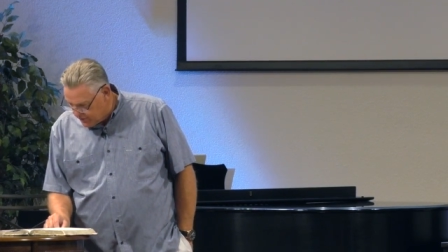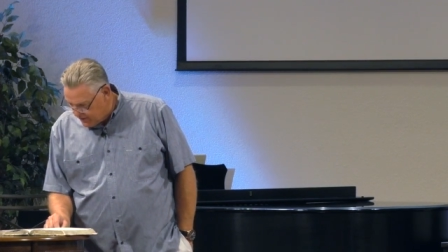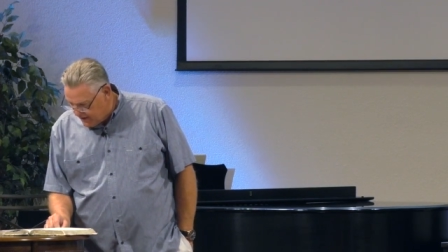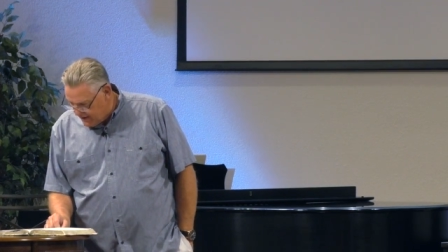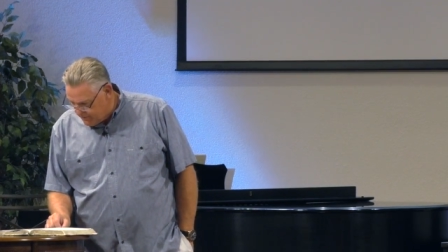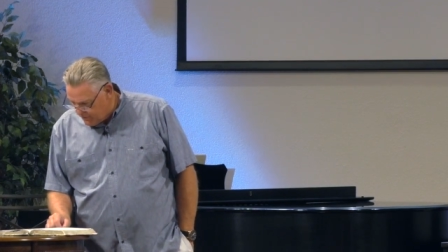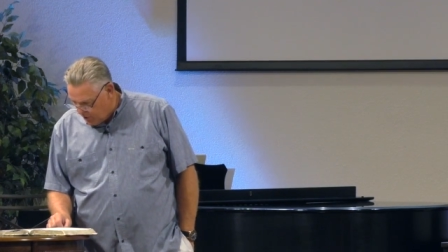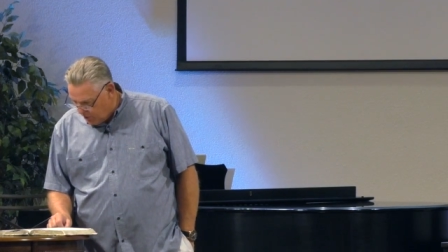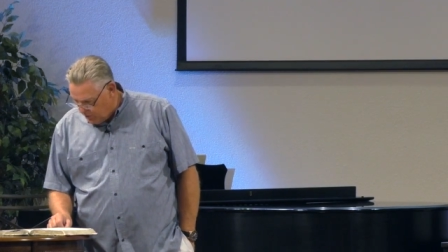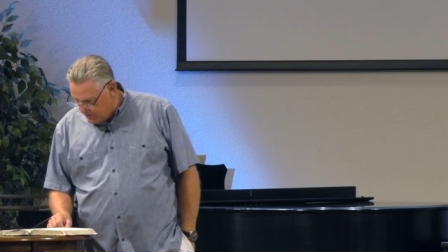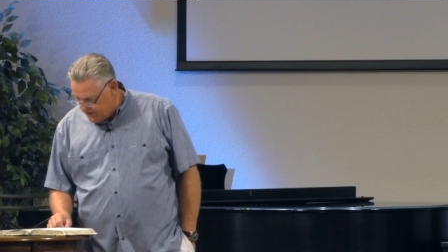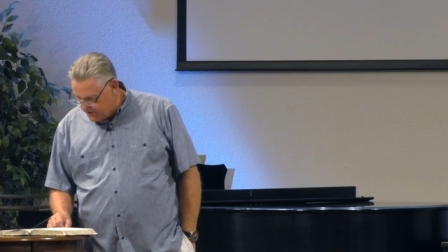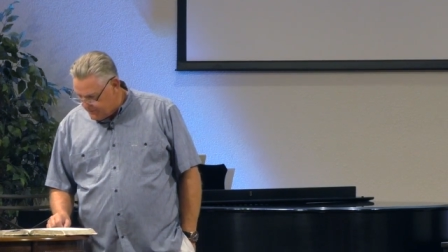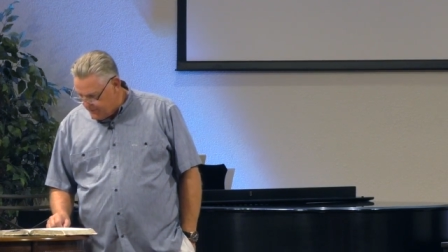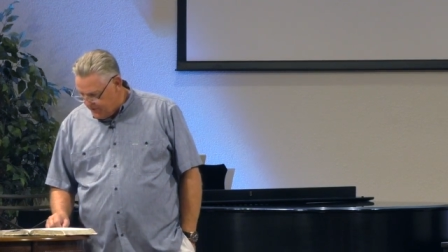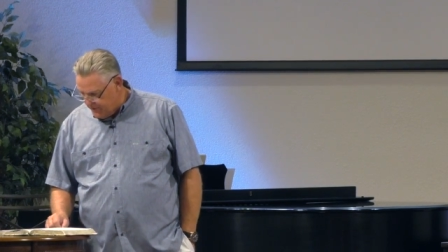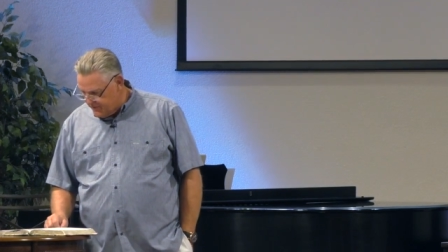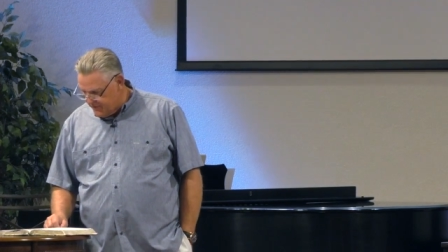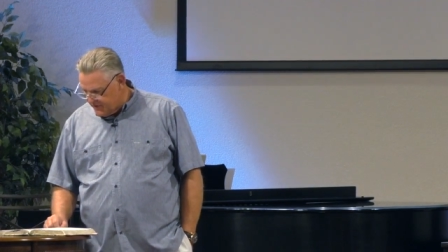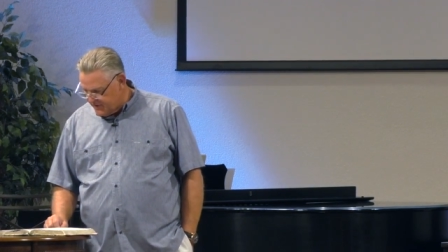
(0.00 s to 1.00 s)
claim the Holy
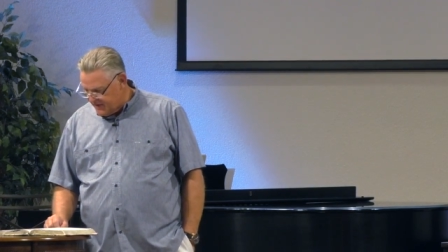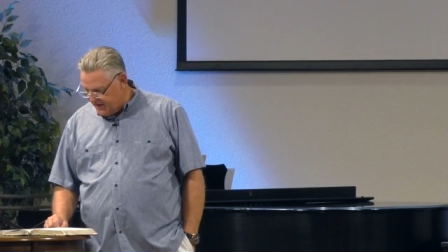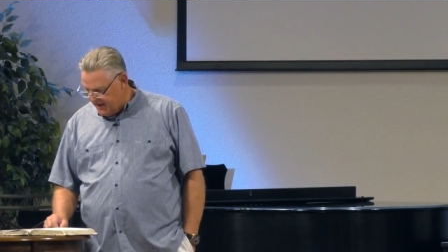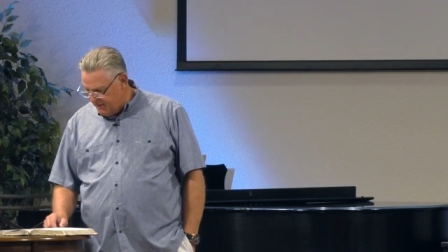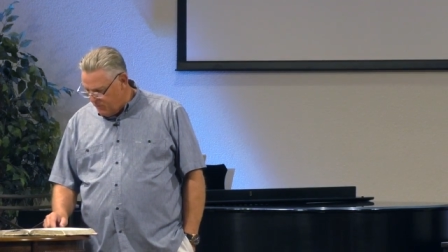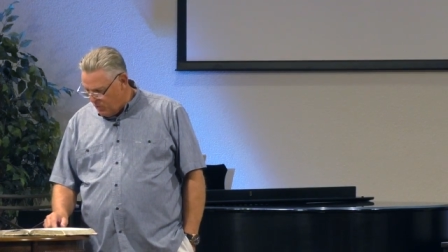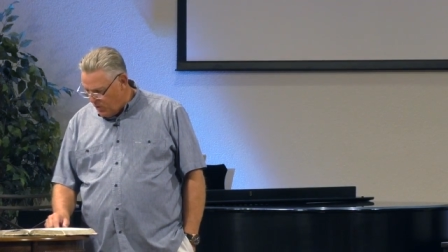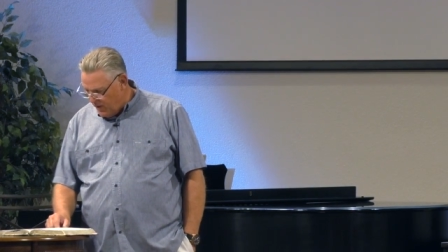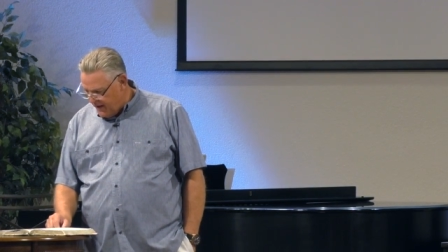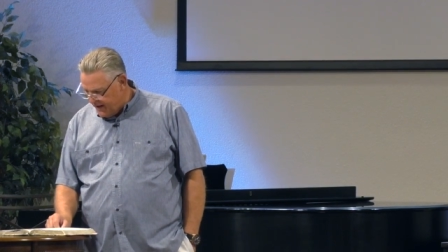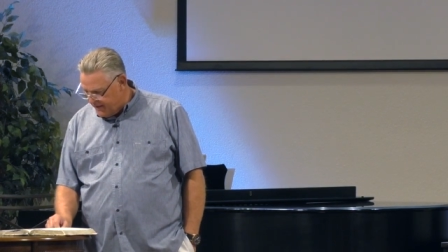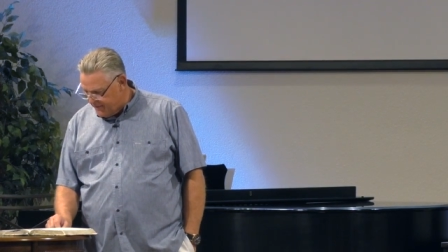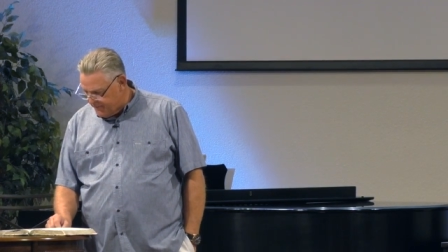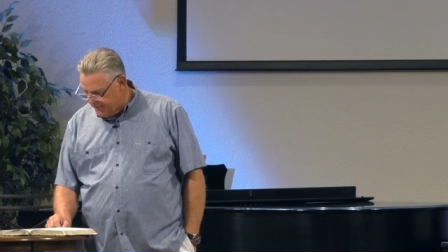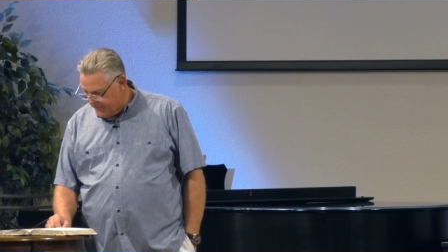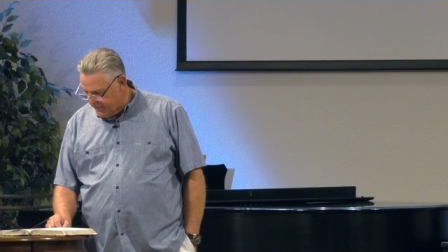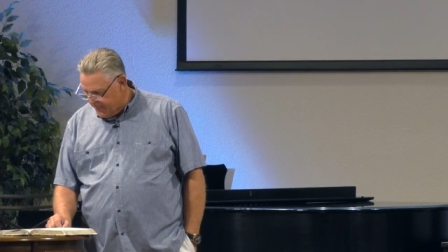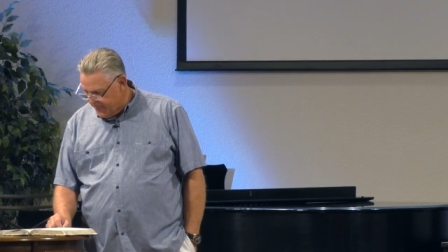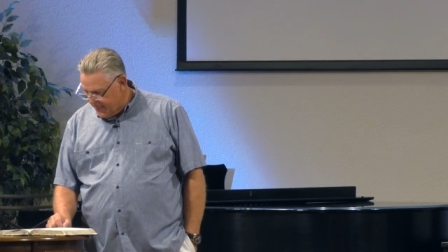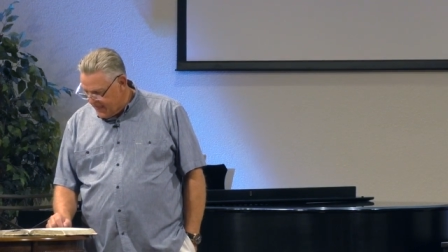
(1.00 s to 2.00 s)
Spirit in the same way.
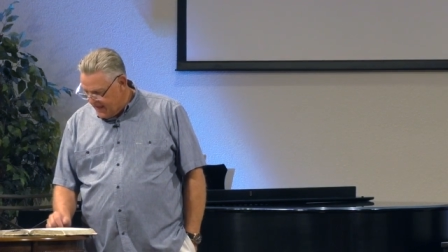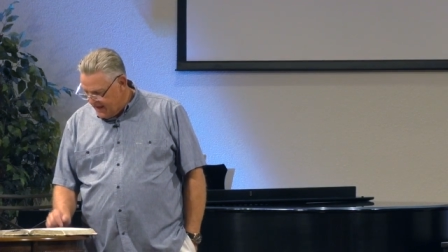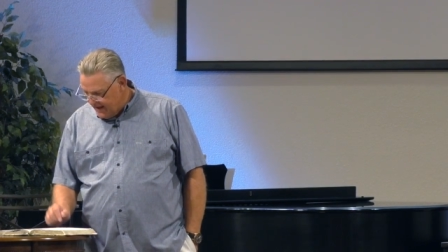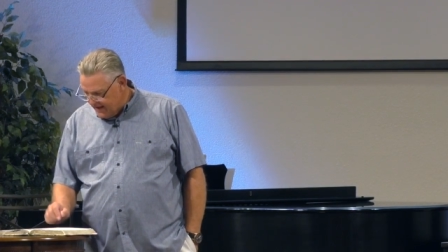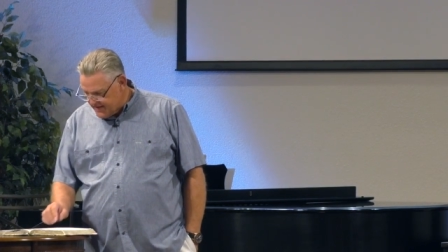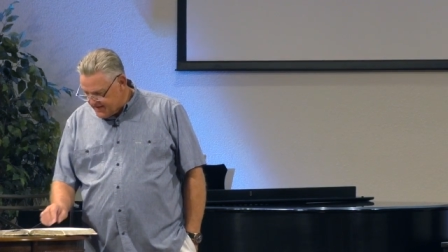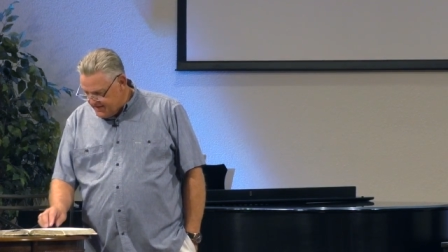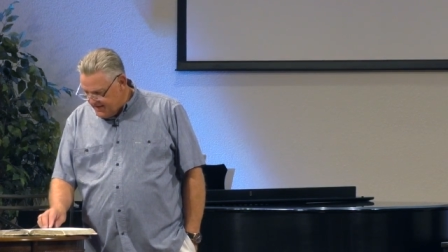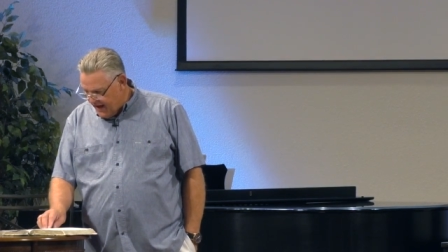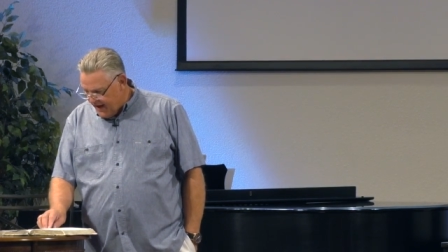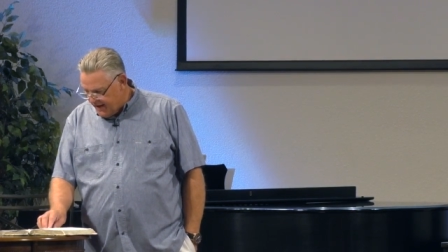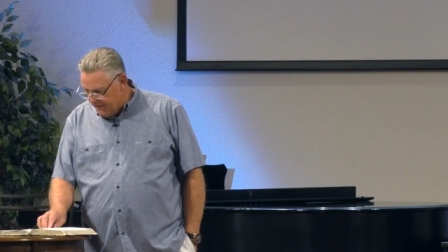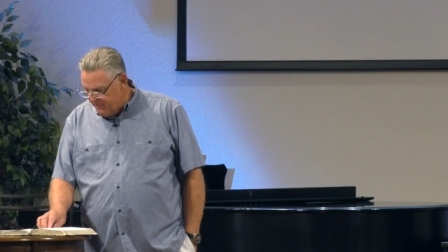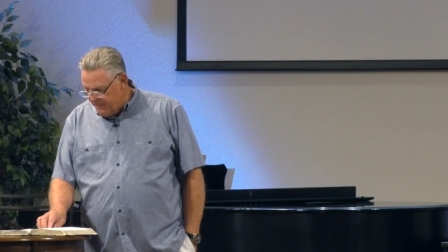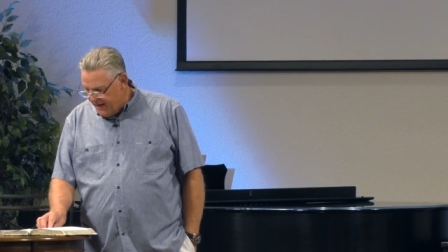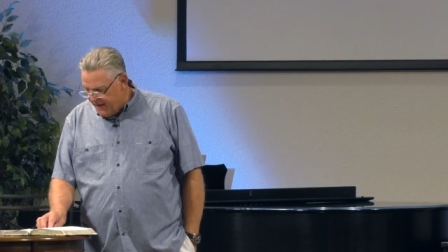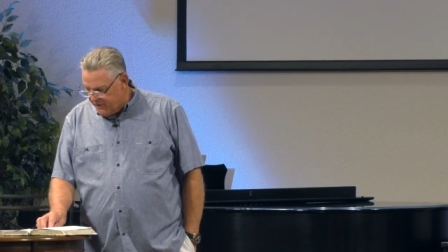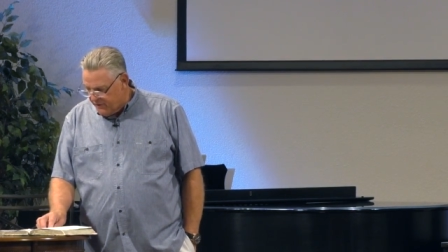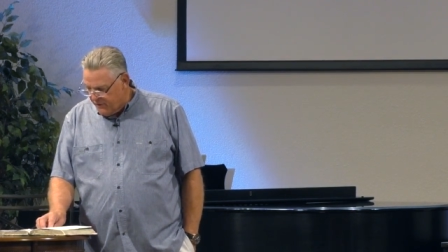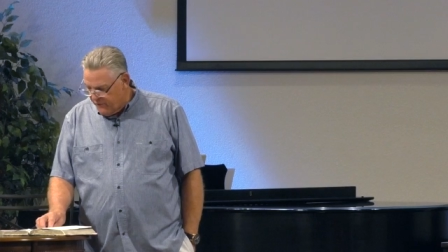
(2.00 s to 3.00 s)
It's not a
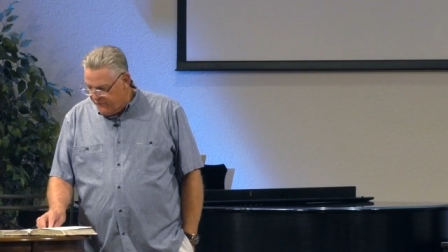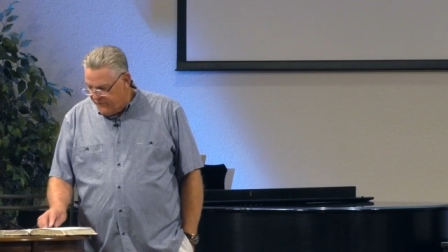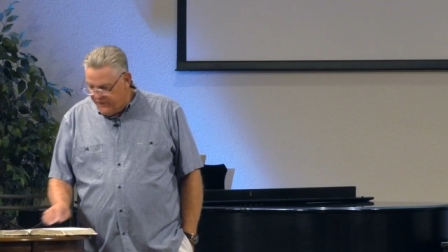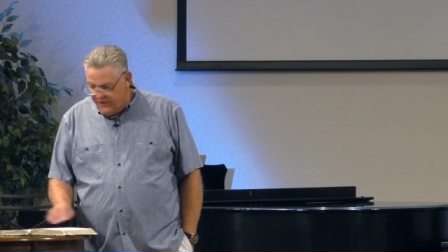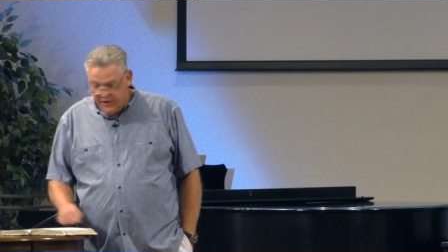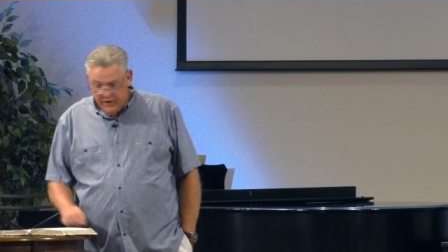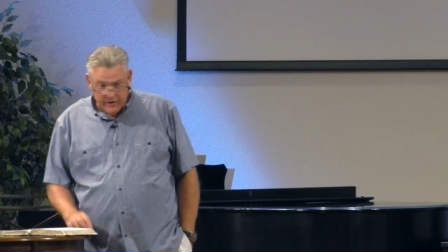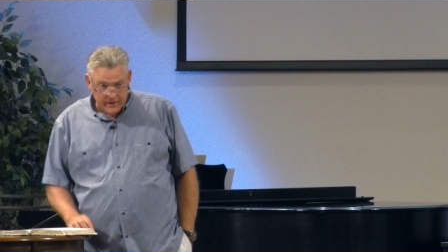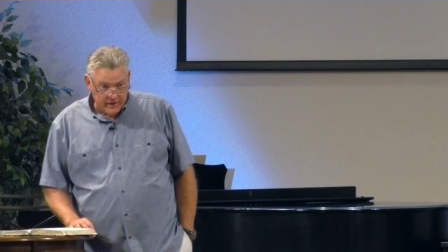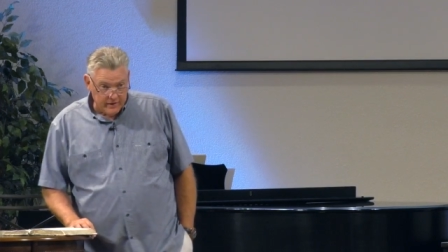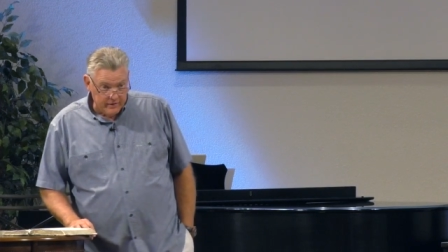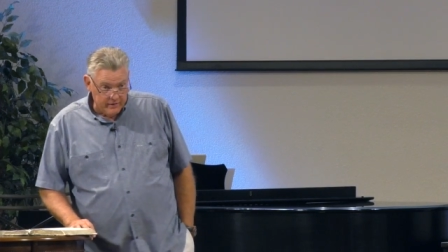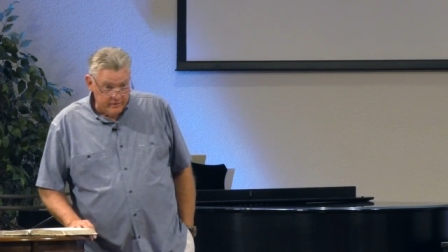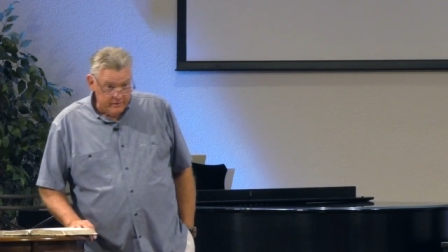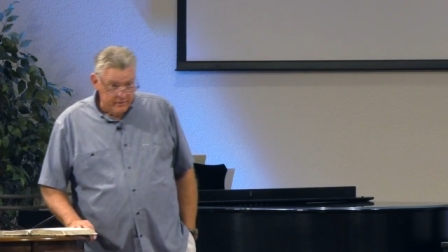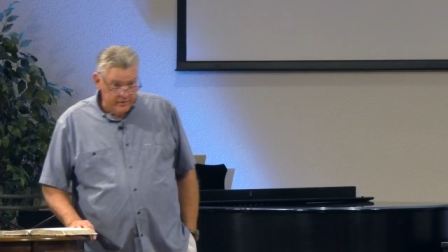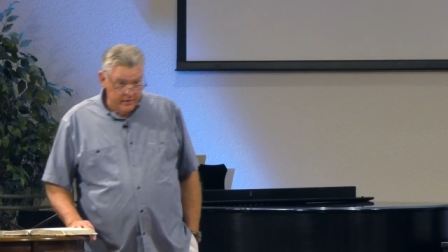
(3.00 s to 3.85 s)
matter of feeling.